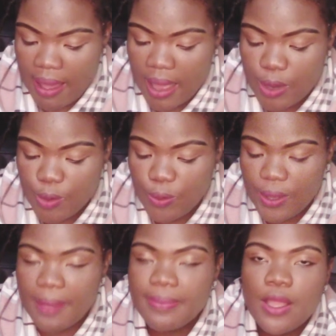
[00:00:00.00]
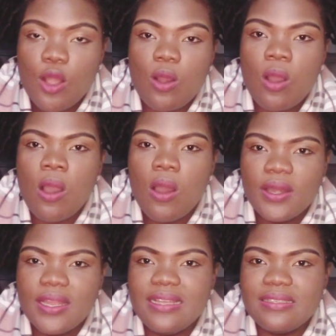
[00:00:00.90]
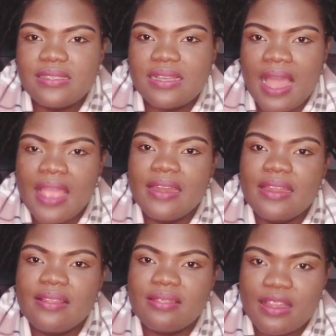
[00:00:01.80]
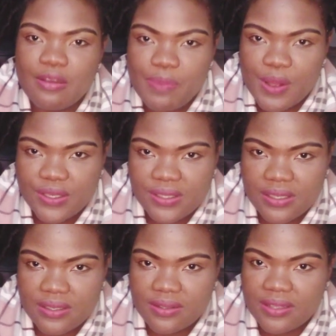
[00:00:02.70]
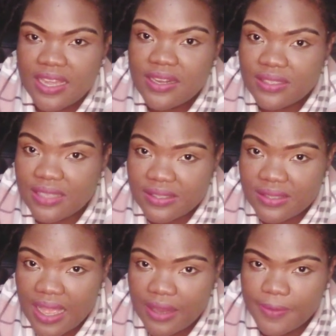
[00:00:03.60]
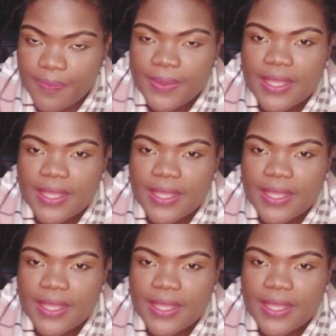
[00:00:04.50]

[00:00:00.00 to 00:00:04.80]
Hallelujah. God is guiding that person. There is a sign.